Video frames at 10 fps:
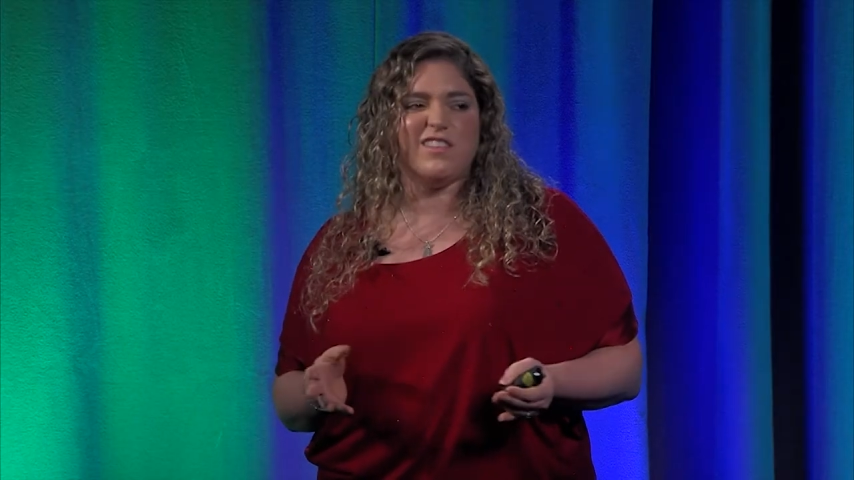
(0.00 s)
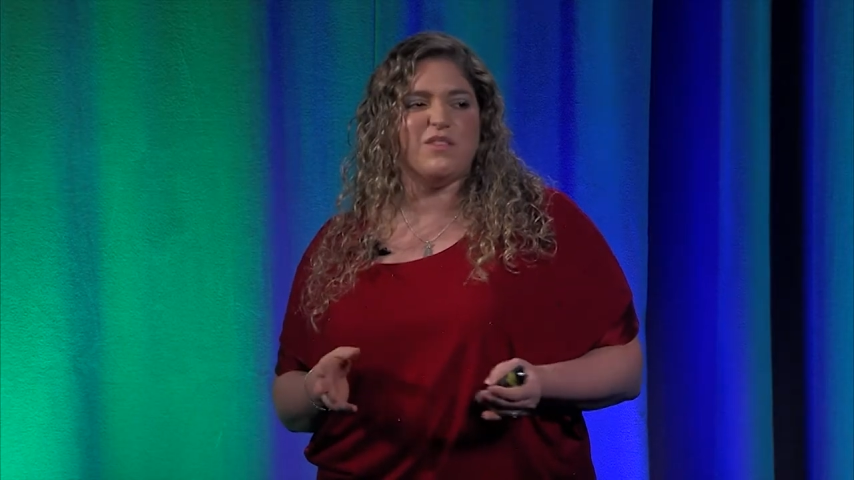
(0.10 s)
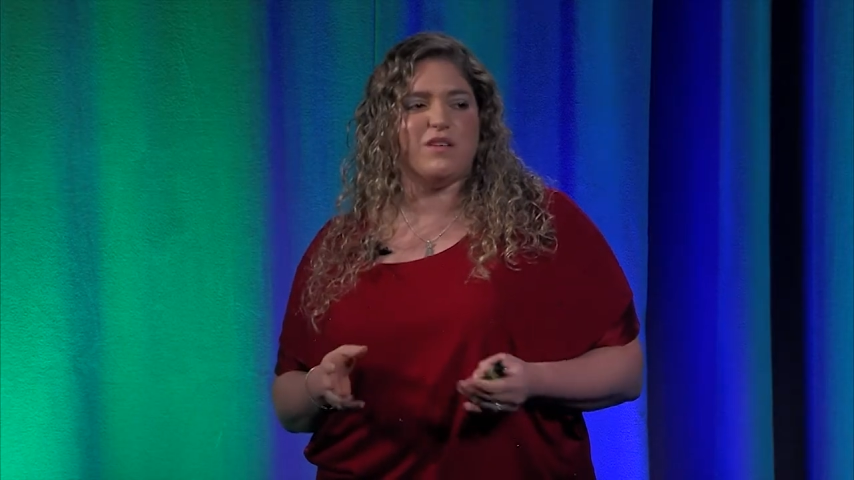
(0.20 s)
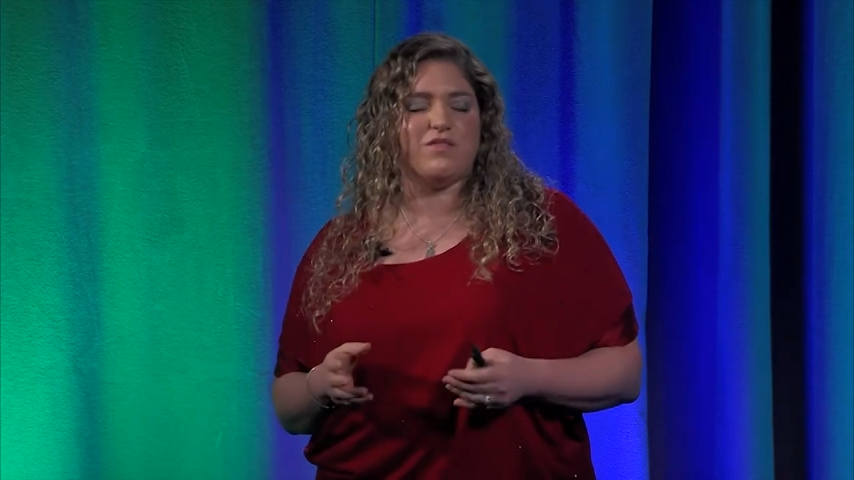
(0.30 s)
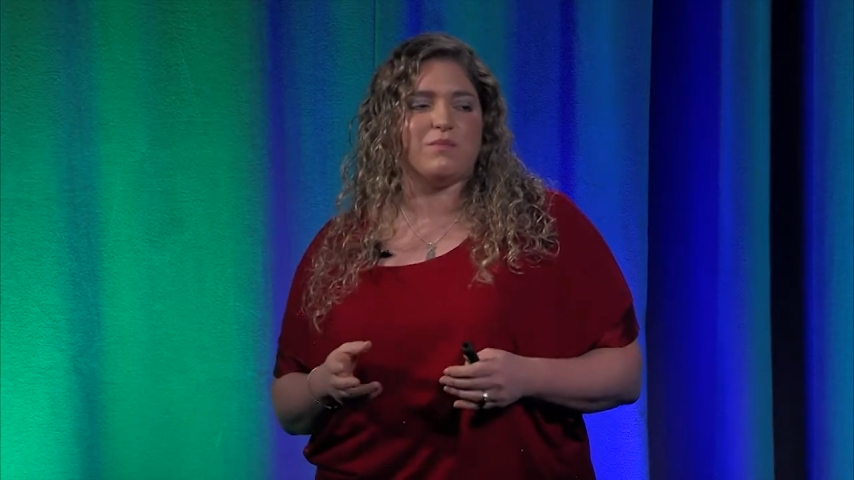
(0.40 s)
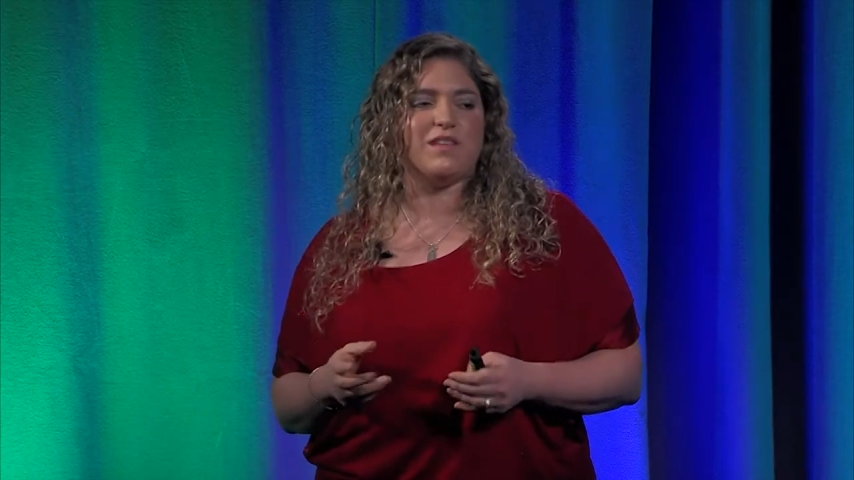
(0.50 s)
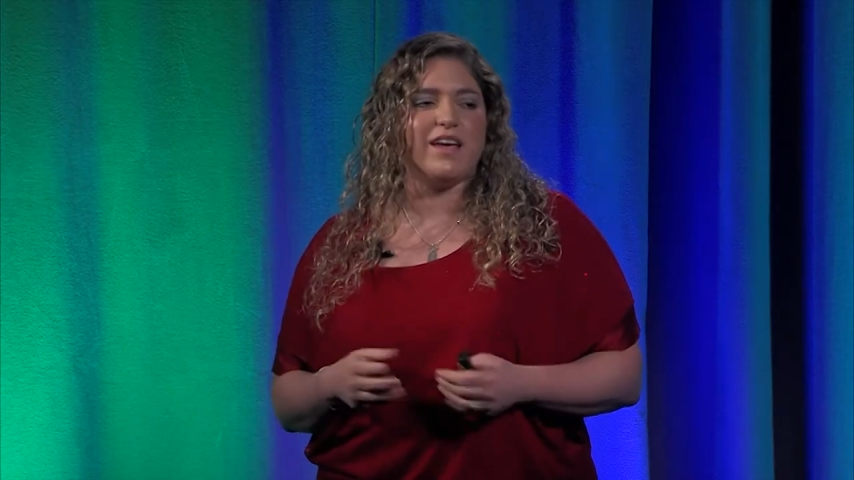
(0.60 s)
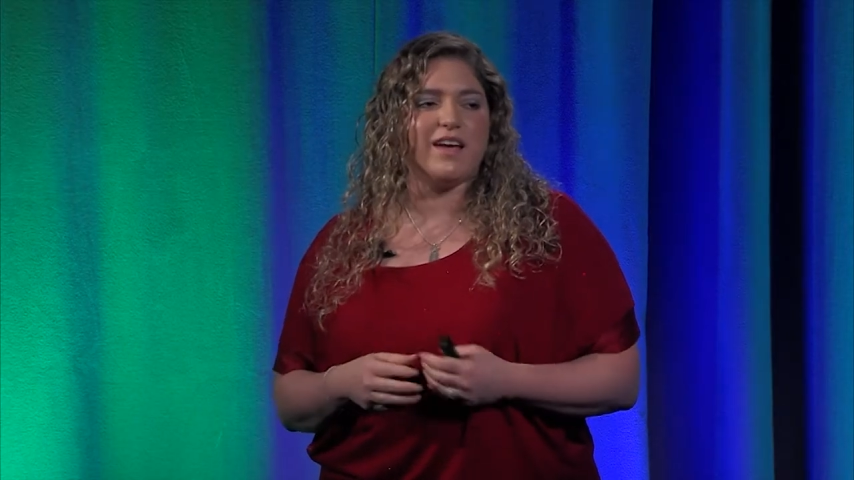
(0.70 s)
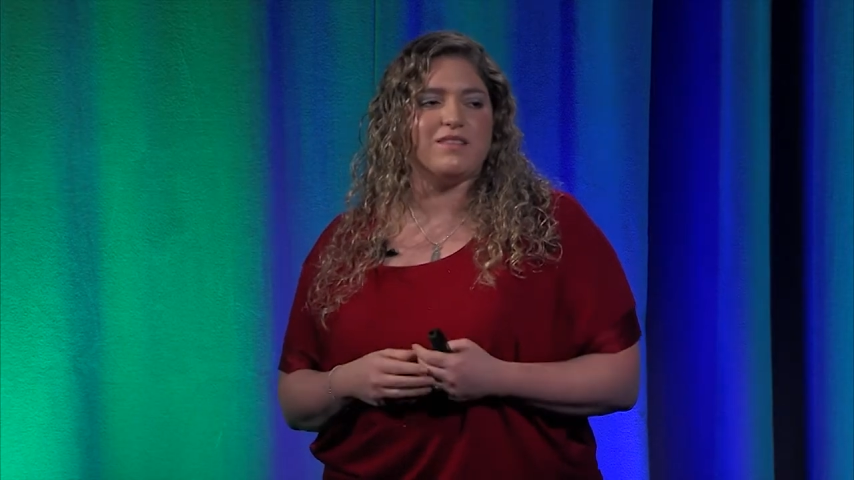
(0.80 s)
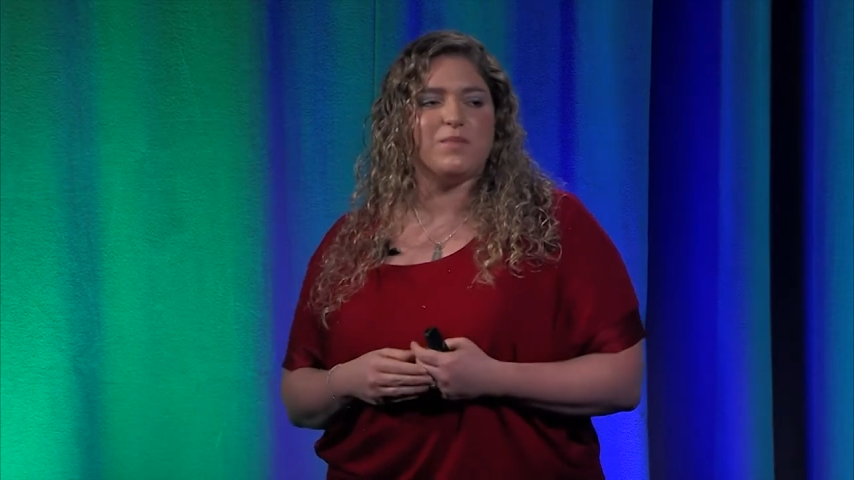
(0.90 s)
to do it from
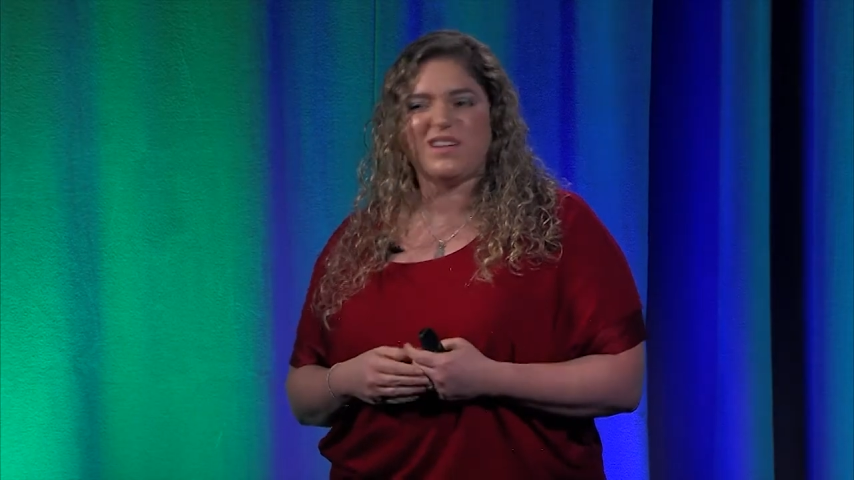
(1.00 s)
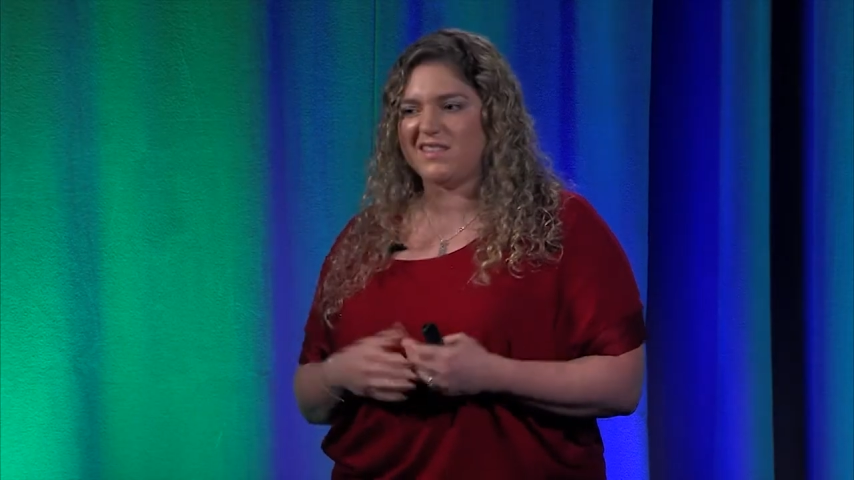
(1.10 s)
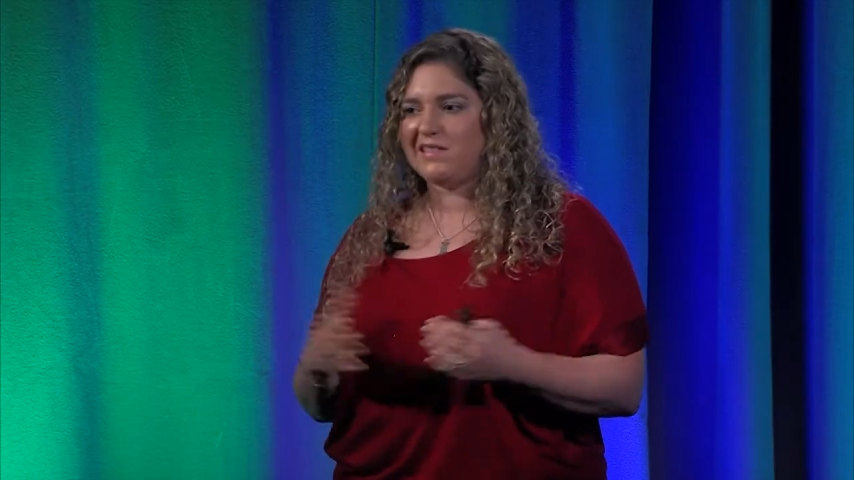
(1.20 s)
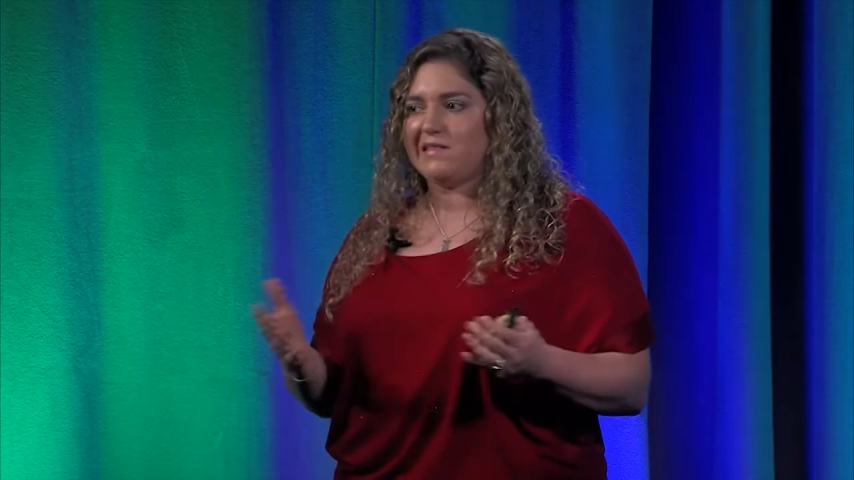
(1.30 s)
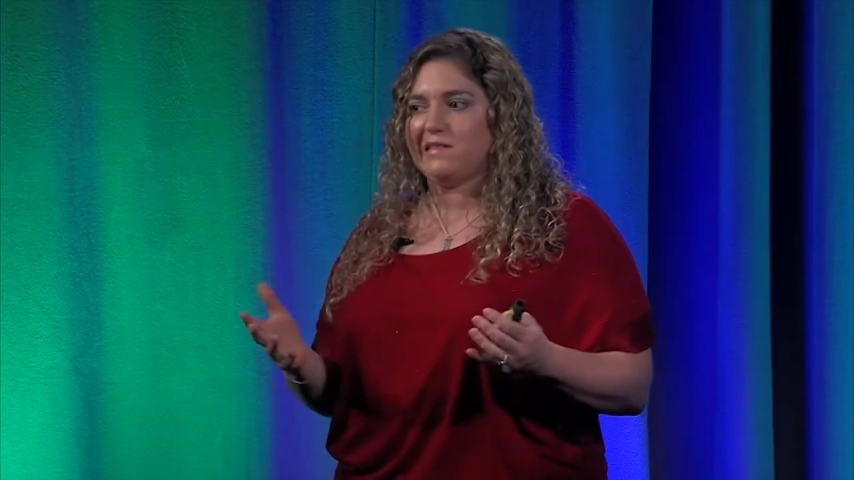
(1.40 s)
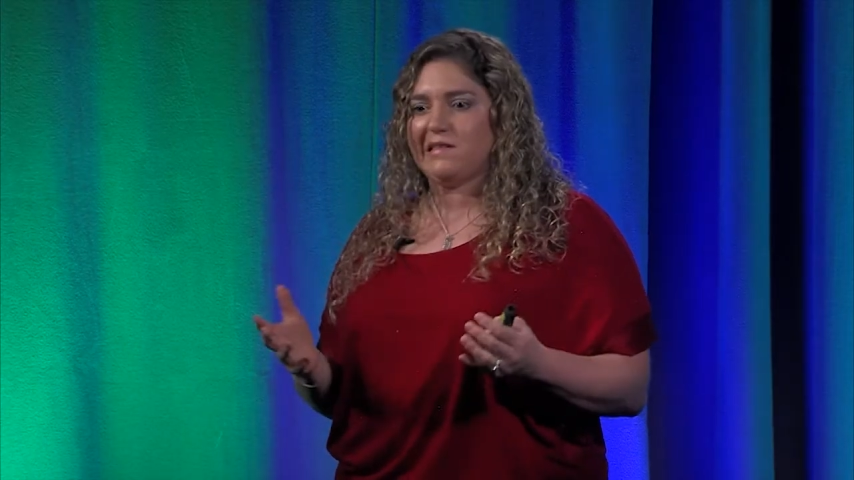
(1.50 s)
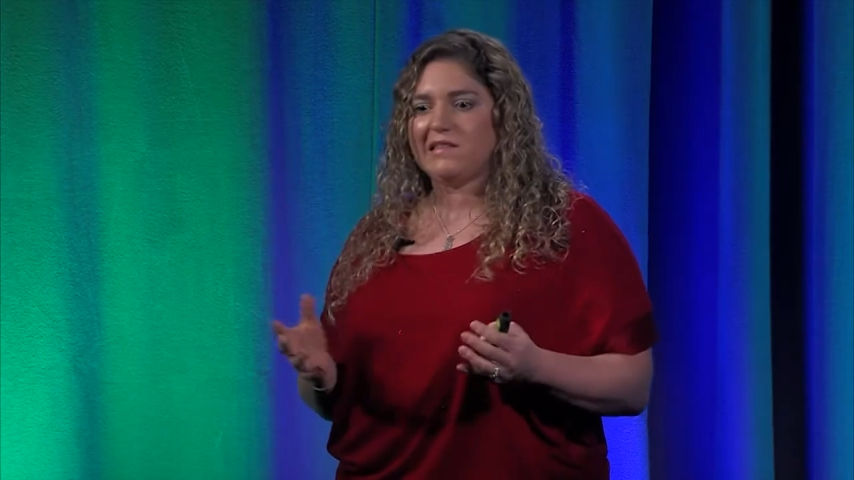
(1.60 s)
land because